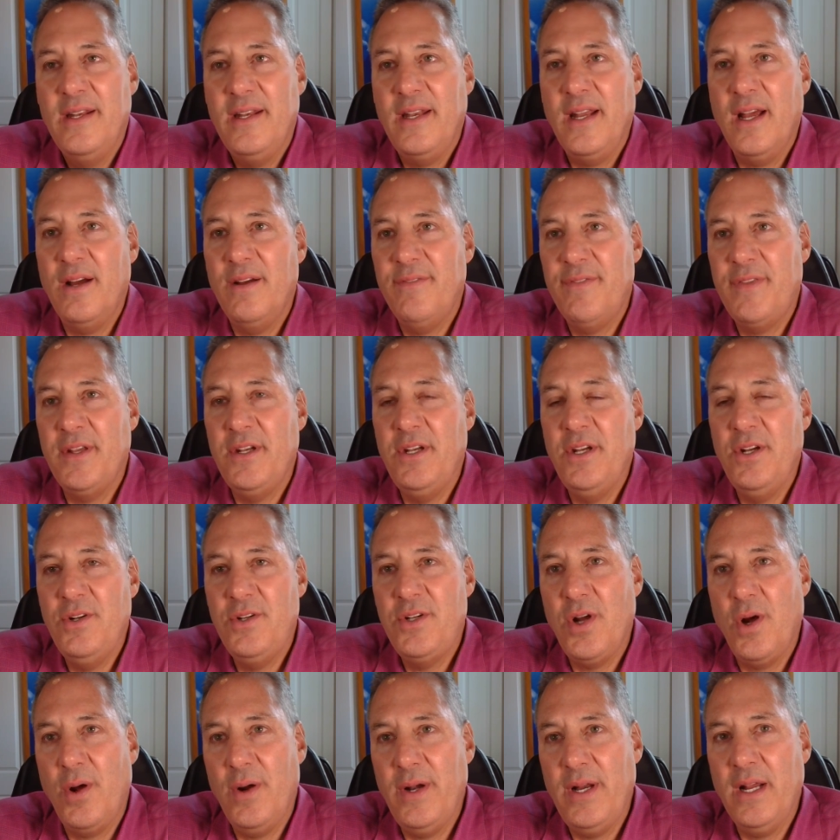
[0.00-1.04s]
now if the
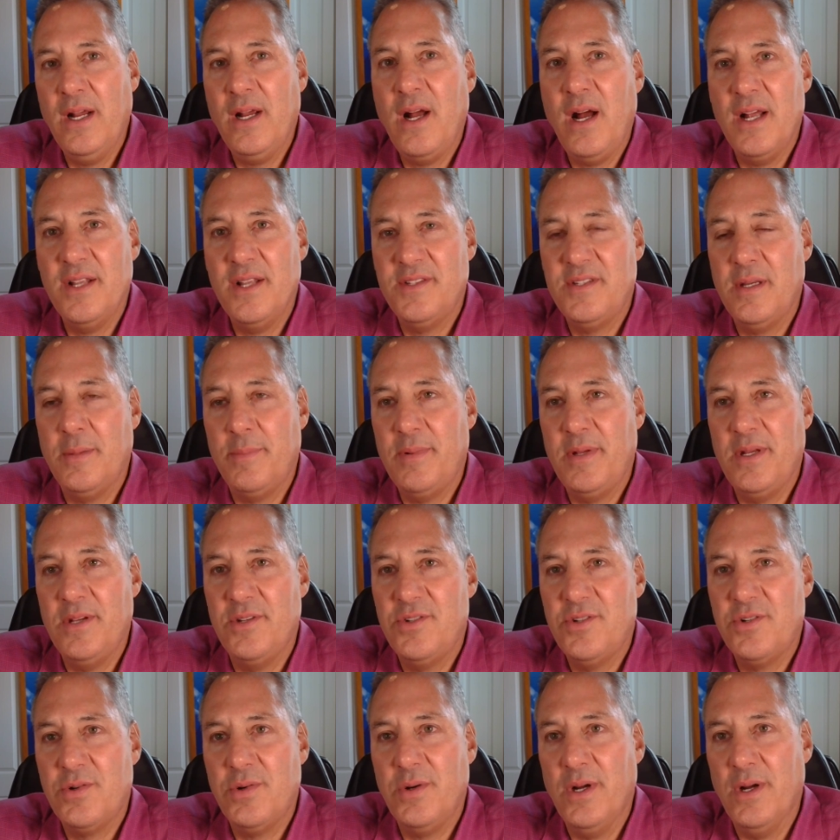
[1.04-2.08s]
Newtonian concept
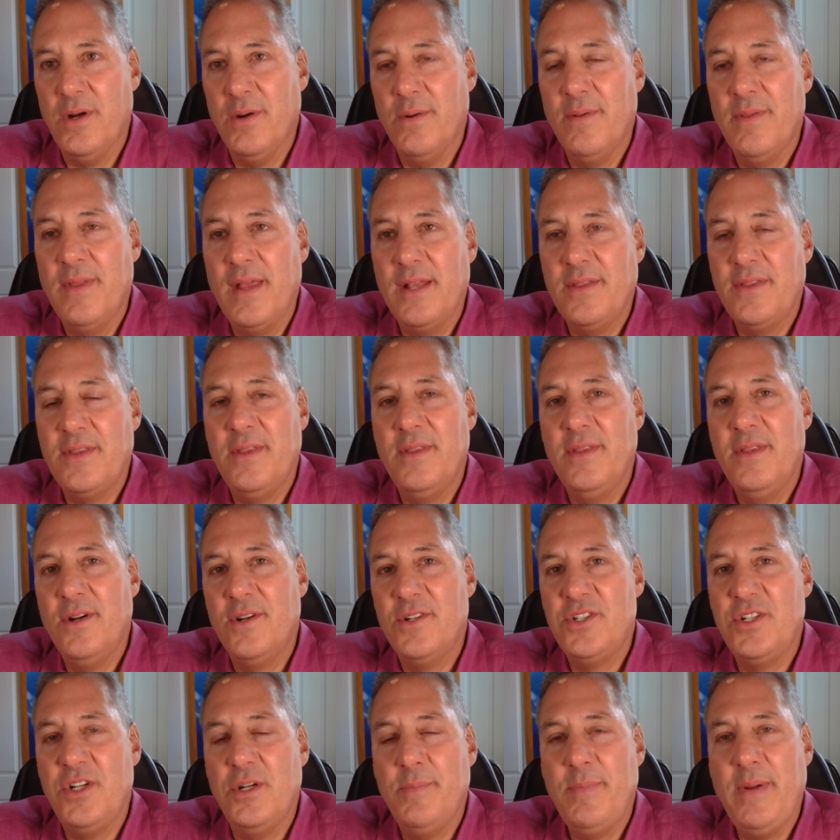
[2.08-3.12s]
is true, that
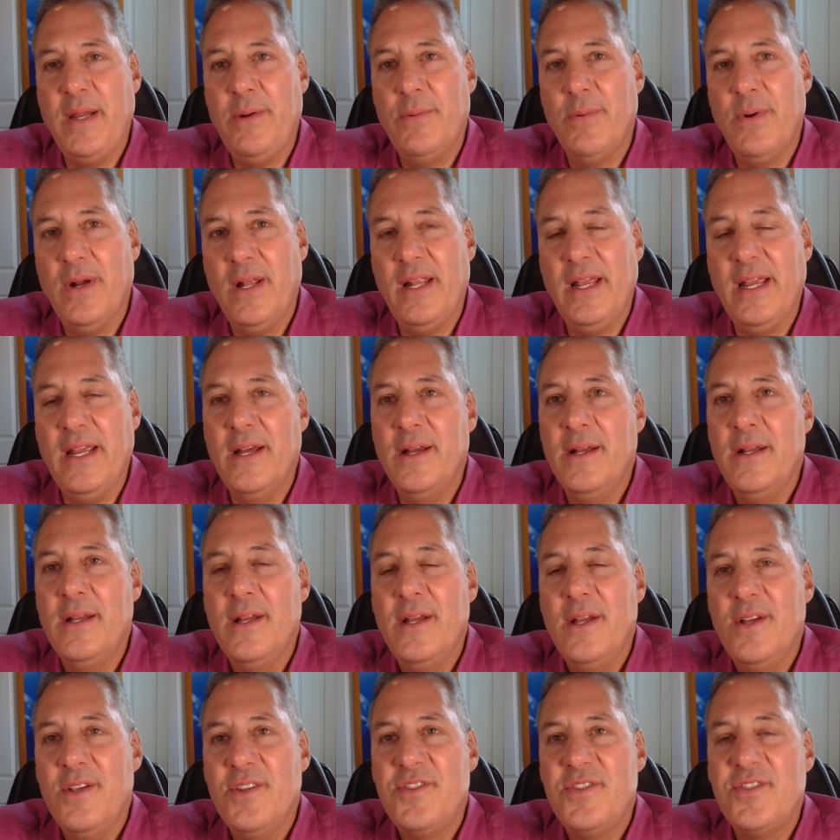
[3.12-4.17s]
there should be really
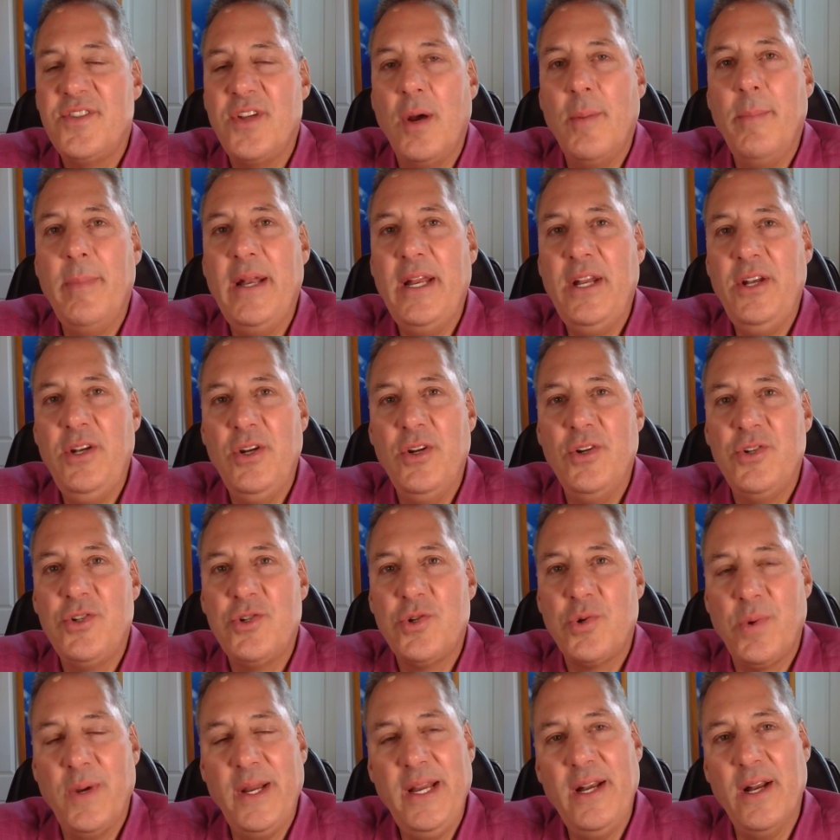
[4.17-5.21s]
so many
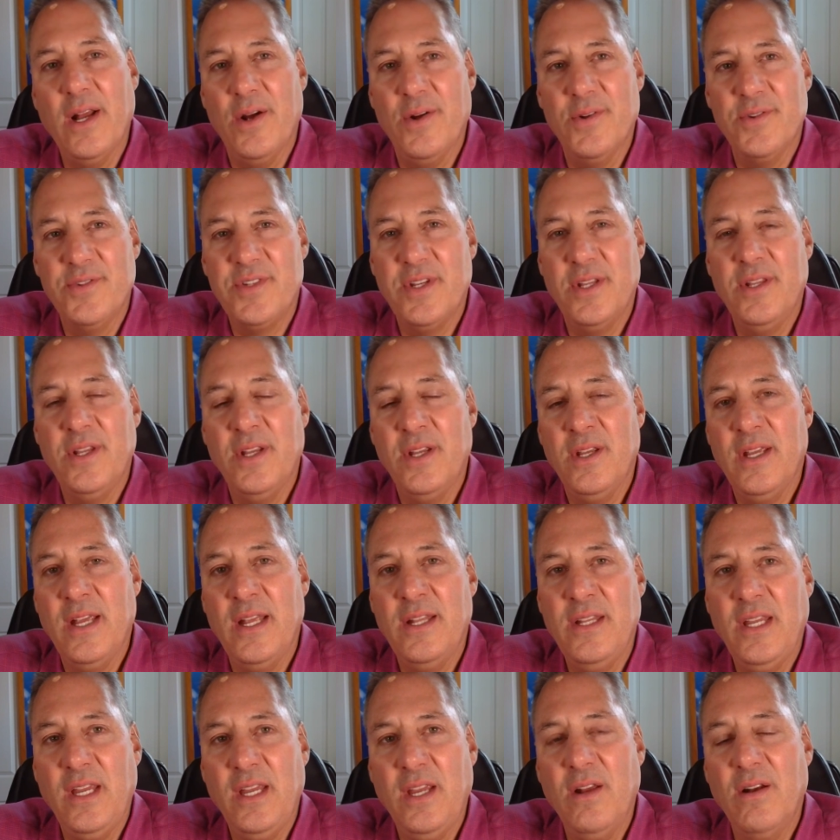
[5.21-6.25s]
neutrinos
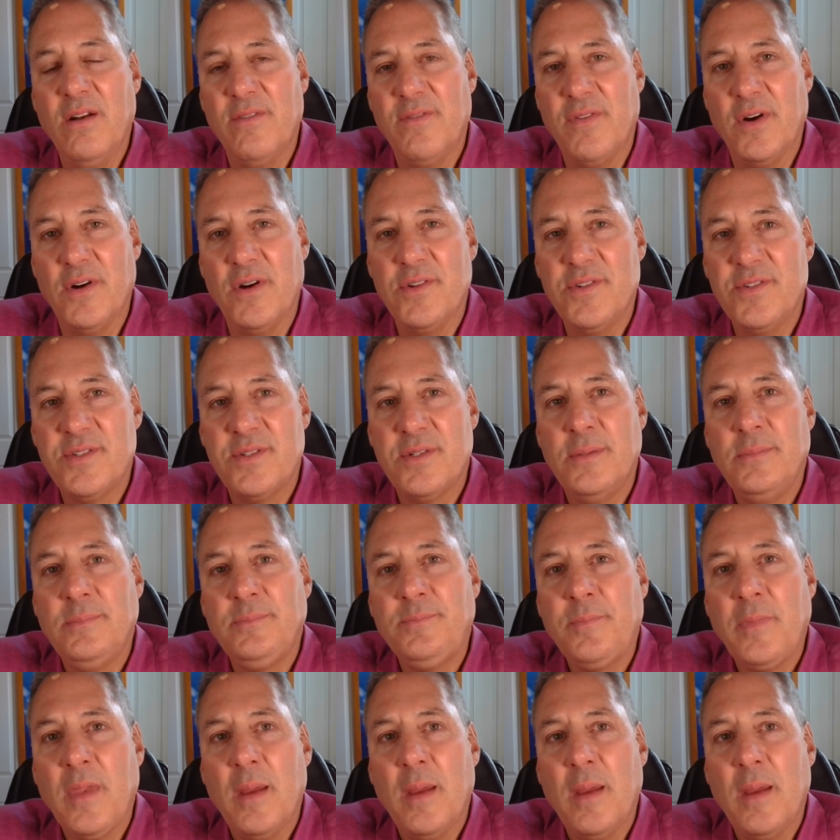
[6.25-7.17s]
in the universe